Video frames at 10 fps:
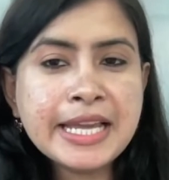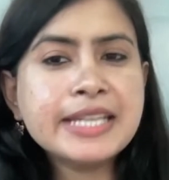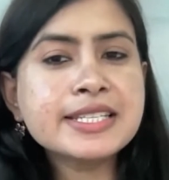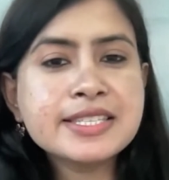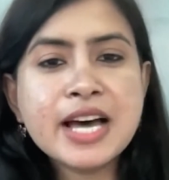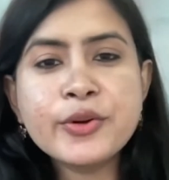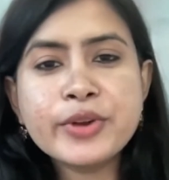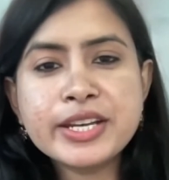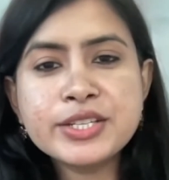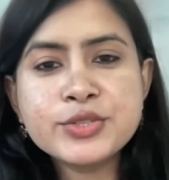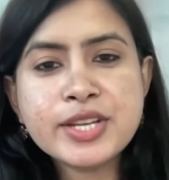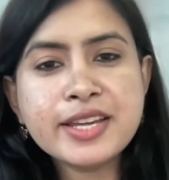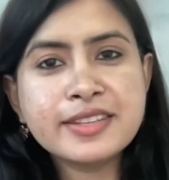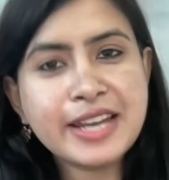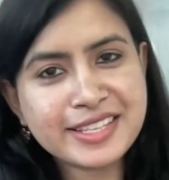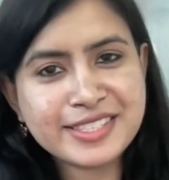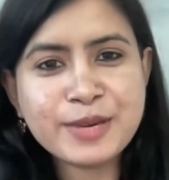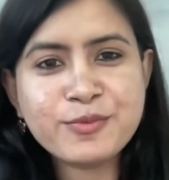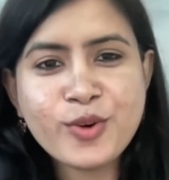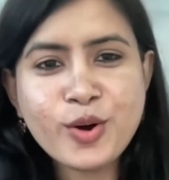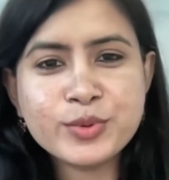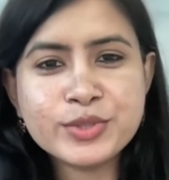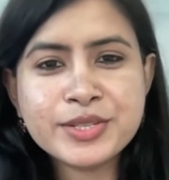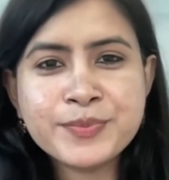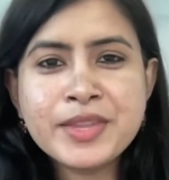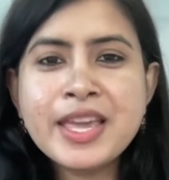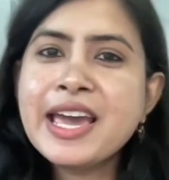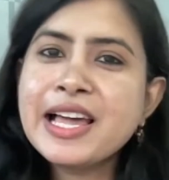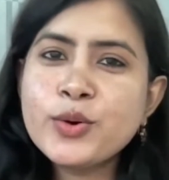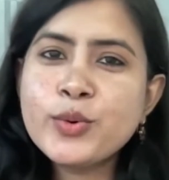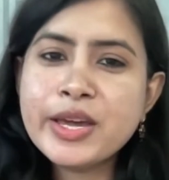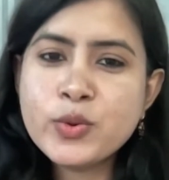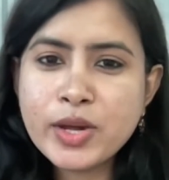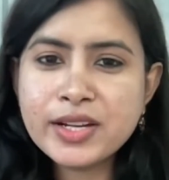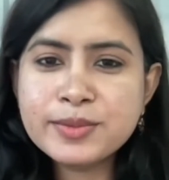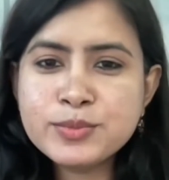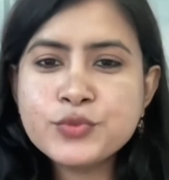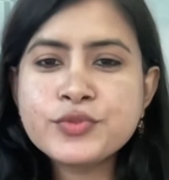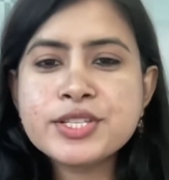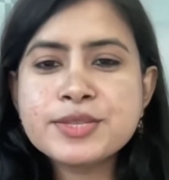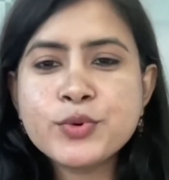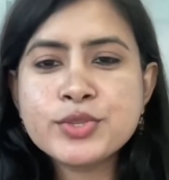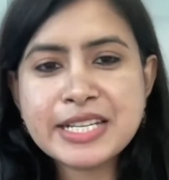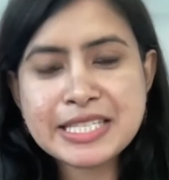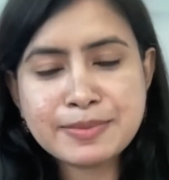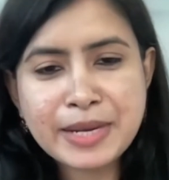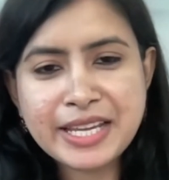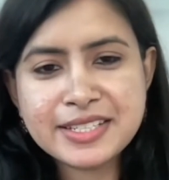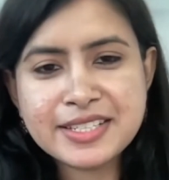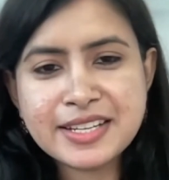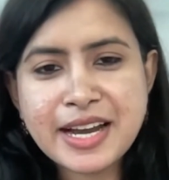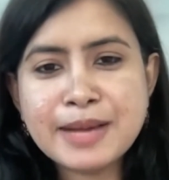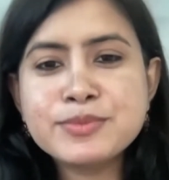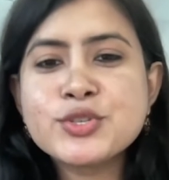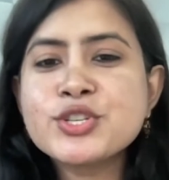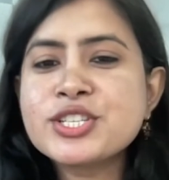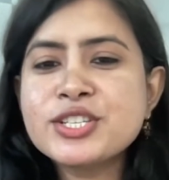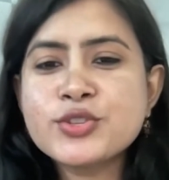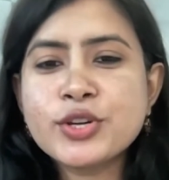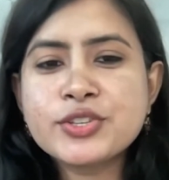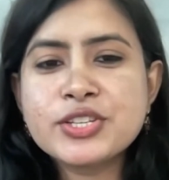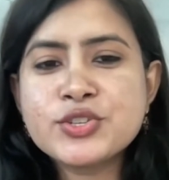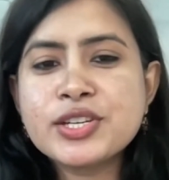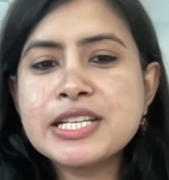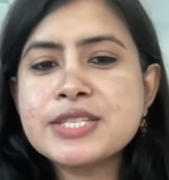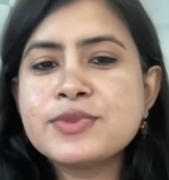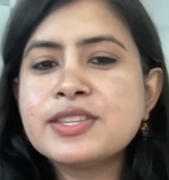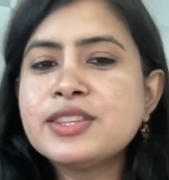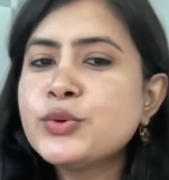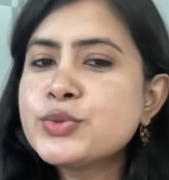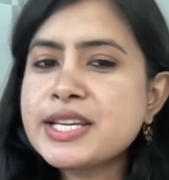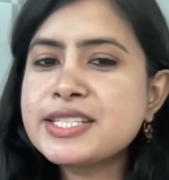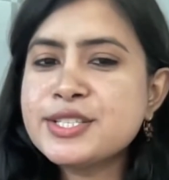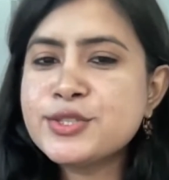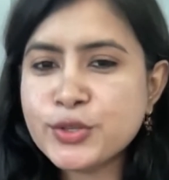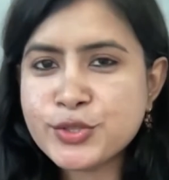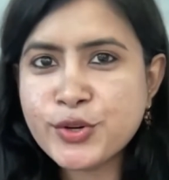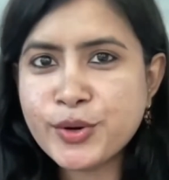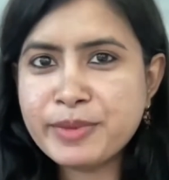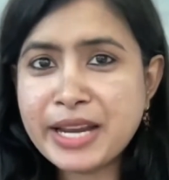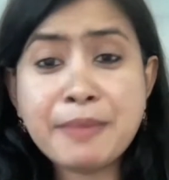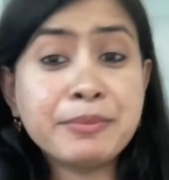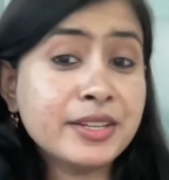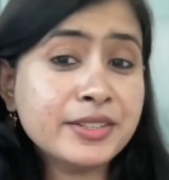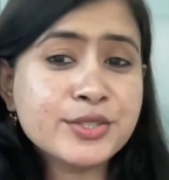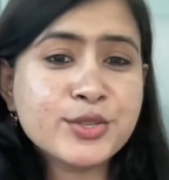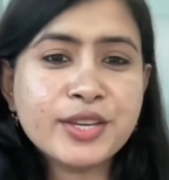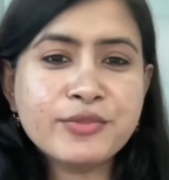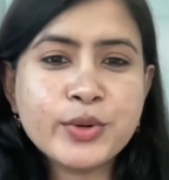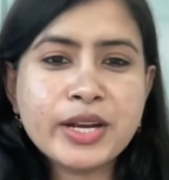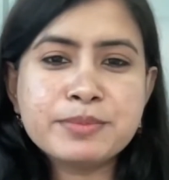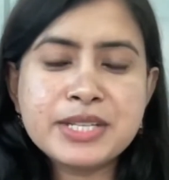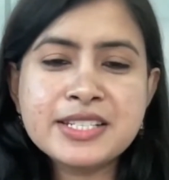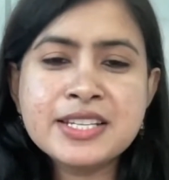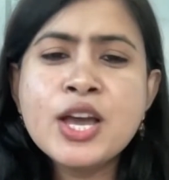it is now ready to take the next step forward. Hello and welcome to Firstpost Explained. I'm Srishti Chaudhary, journalist with News18.com, and I'm here to give you an update